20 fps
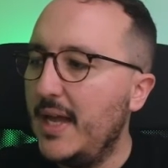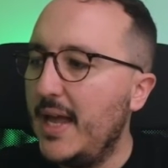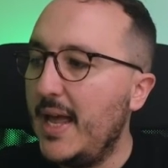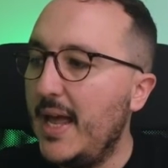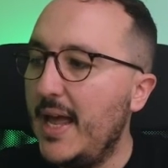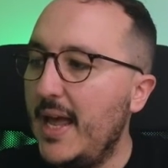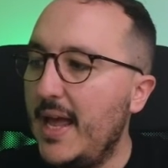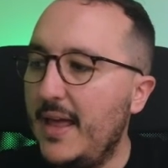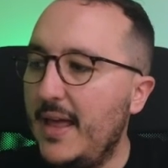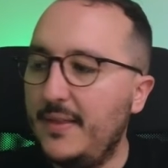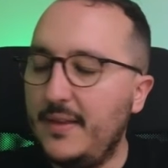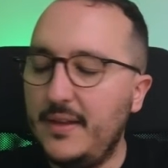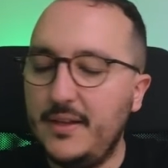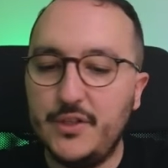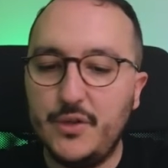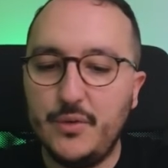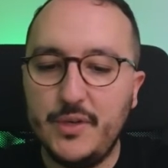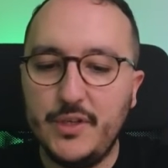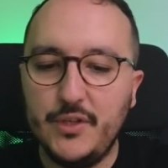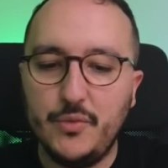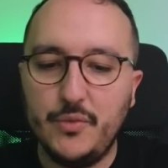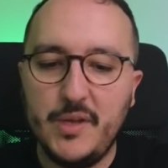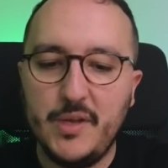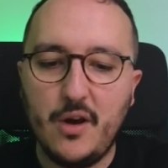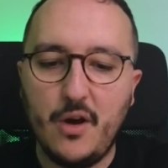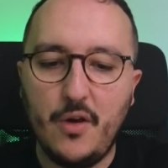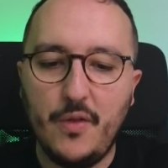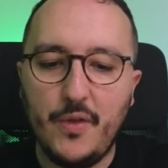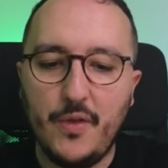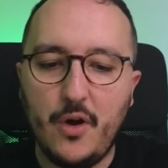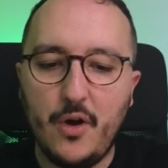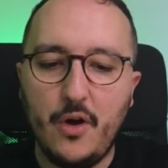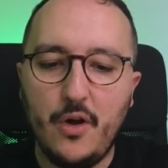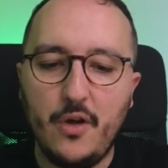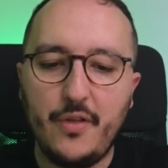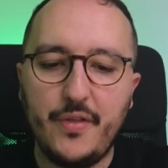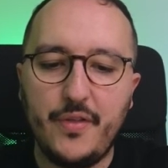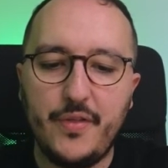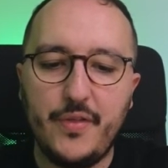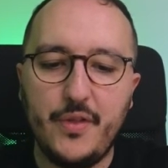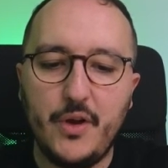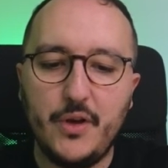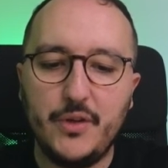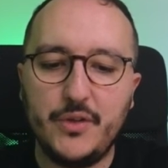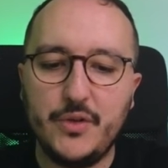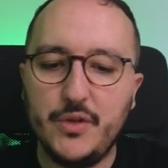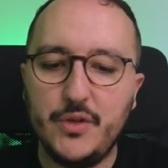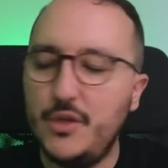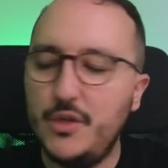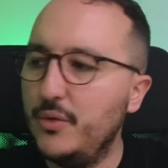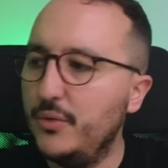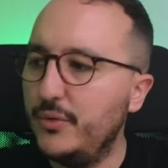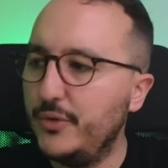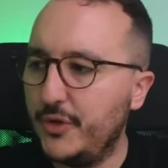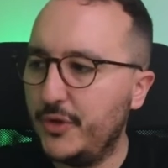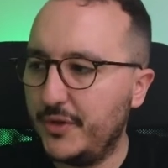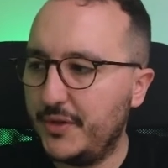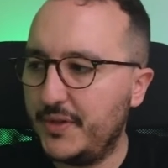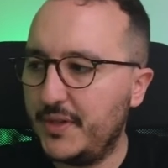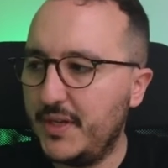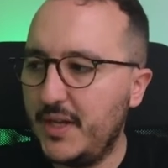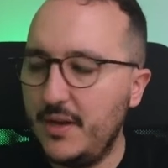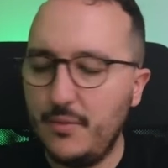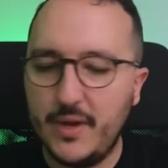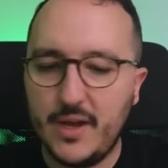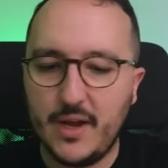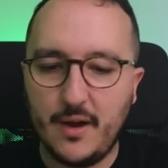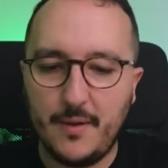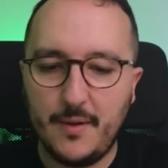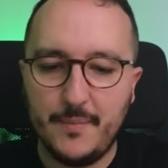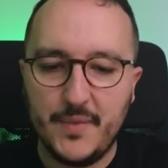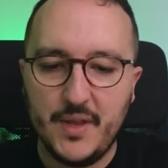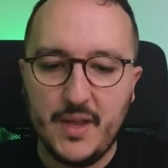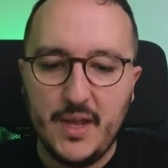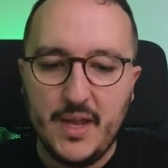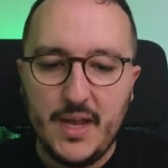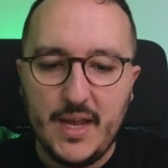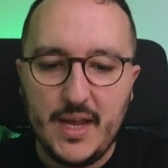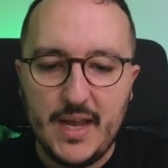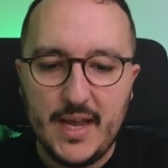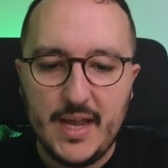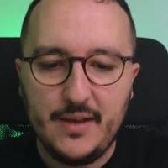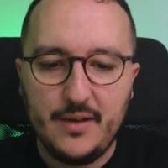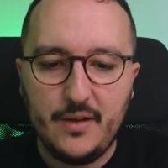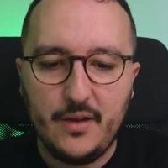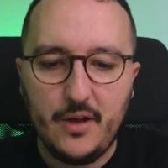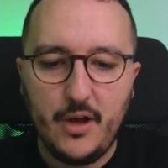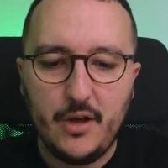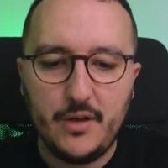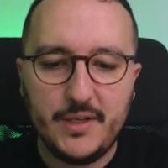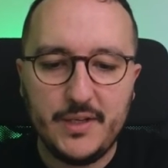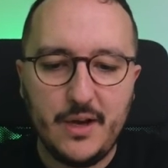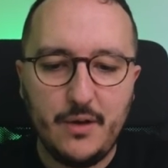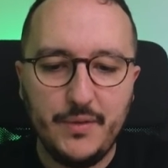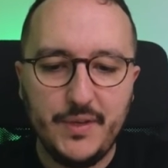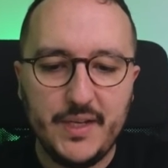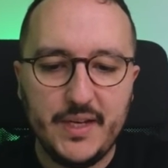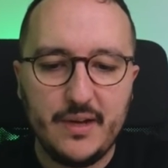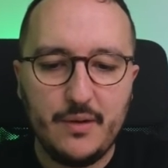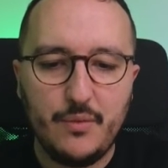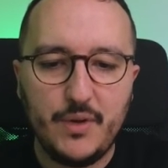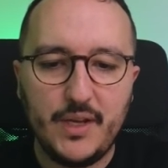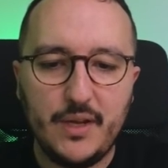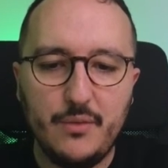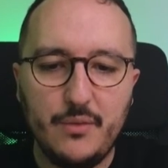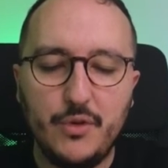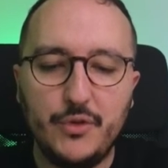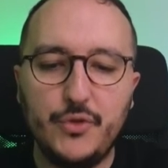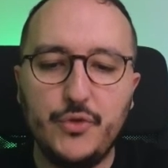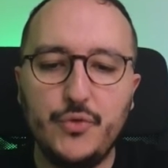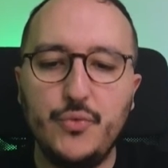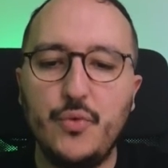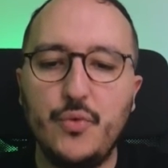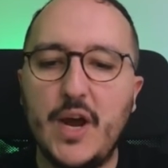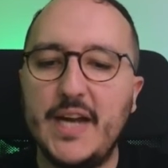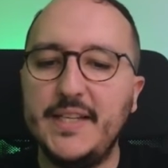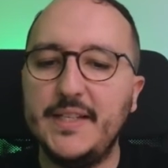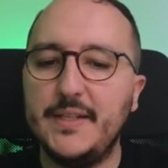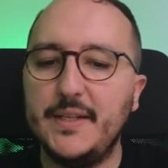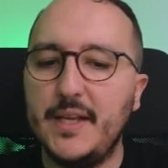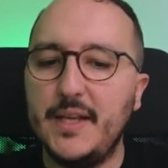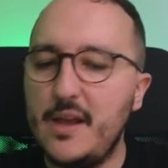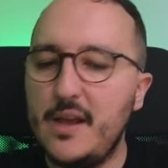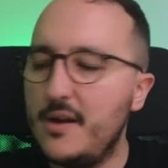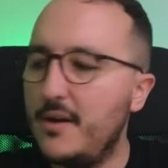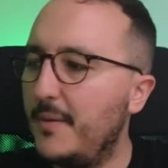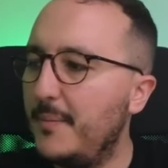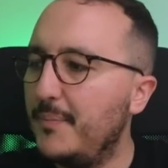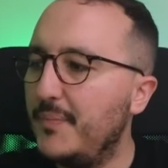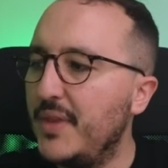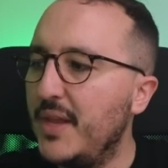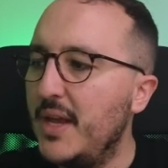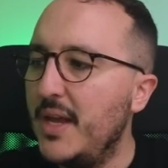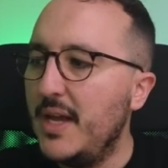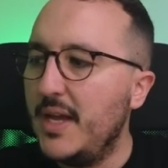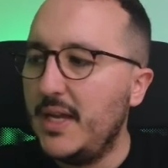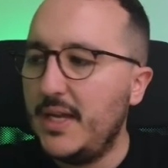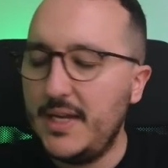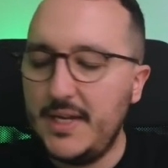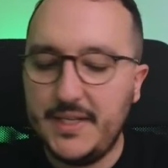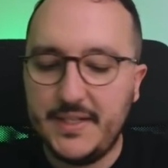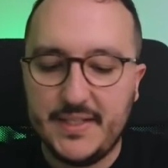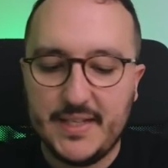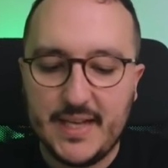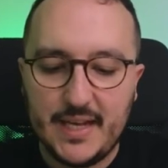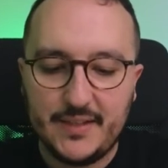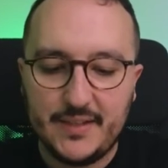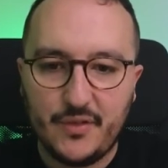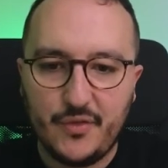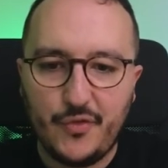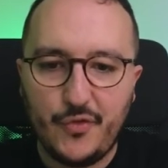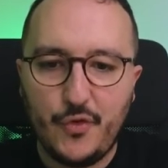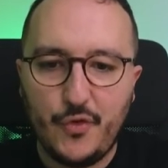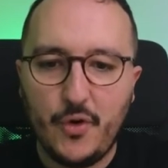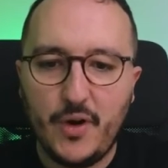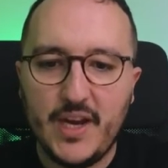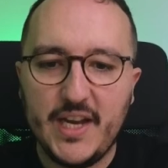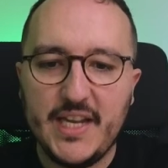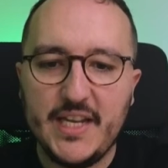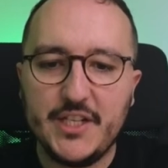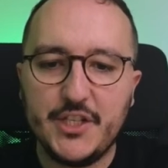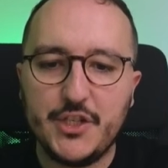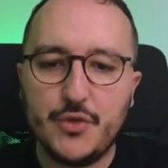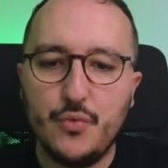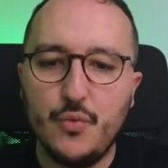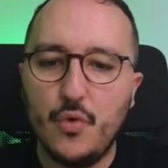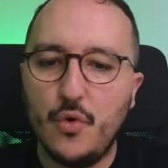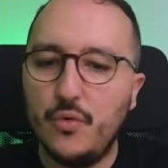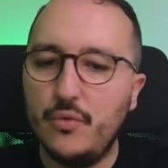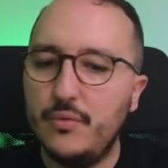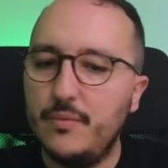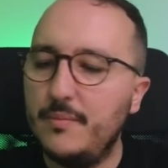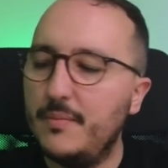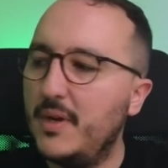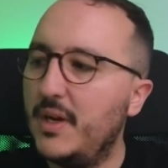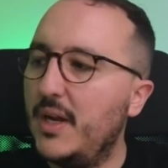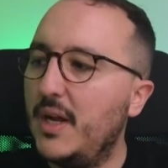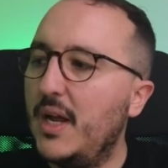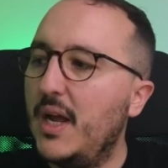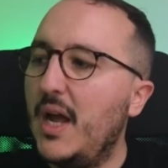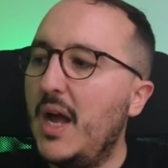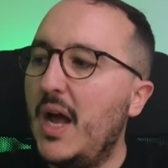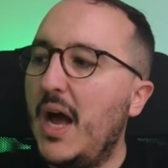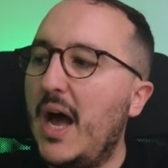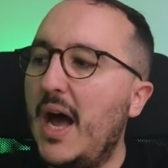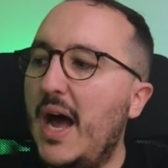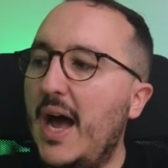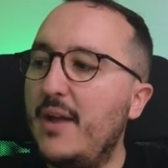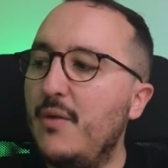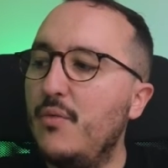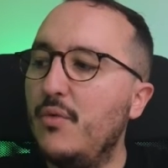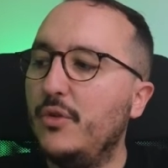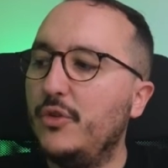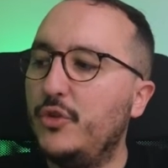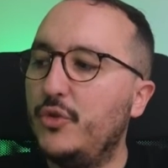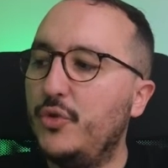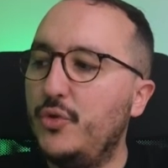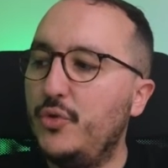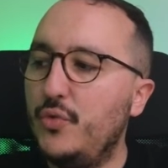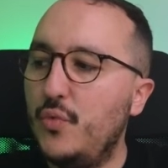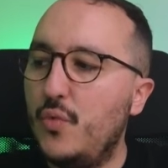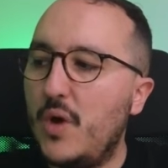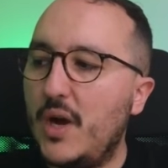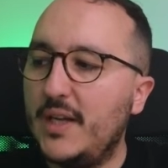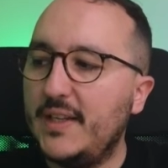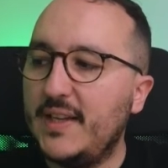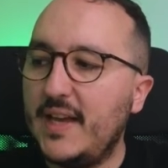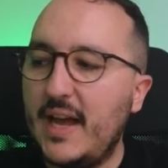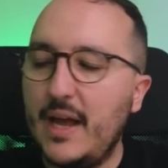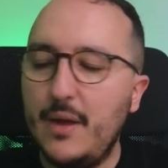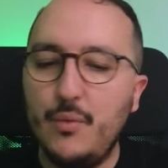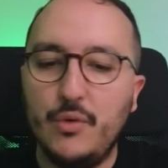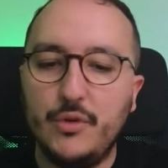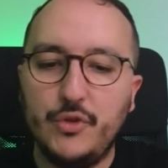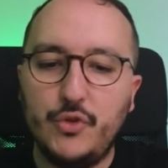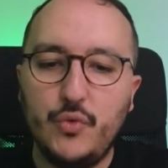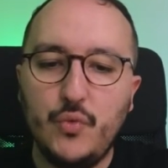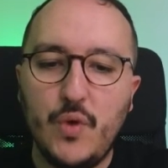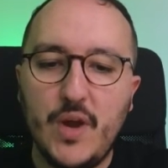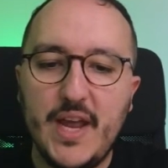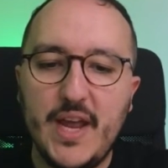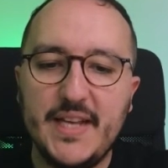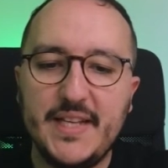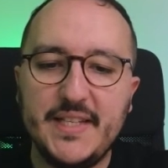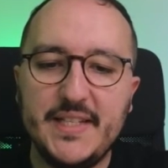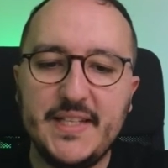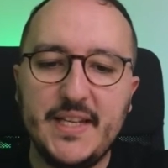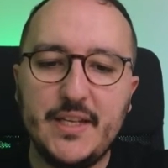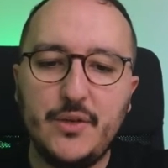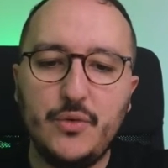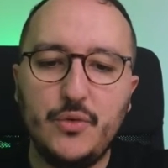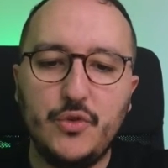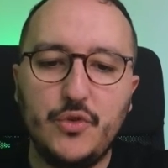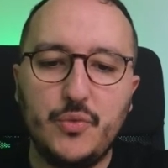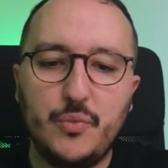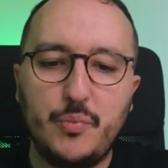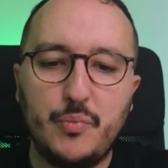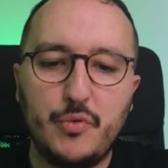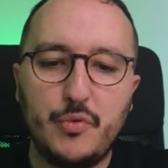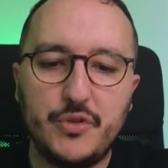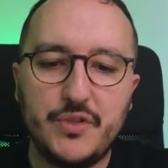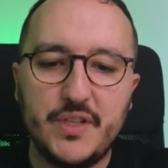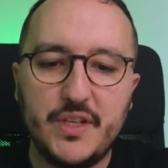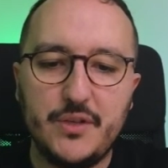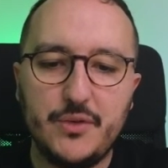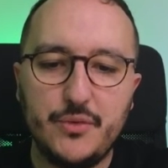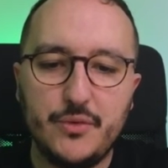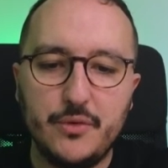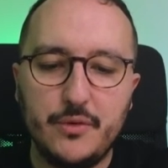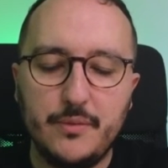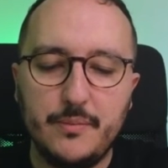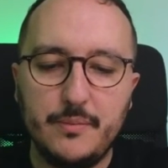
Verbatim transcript: and it's going to be on auth.users. Here we are. And uh, down there, what I want to write here is that for each row, I want to do what? I want to execute procedure,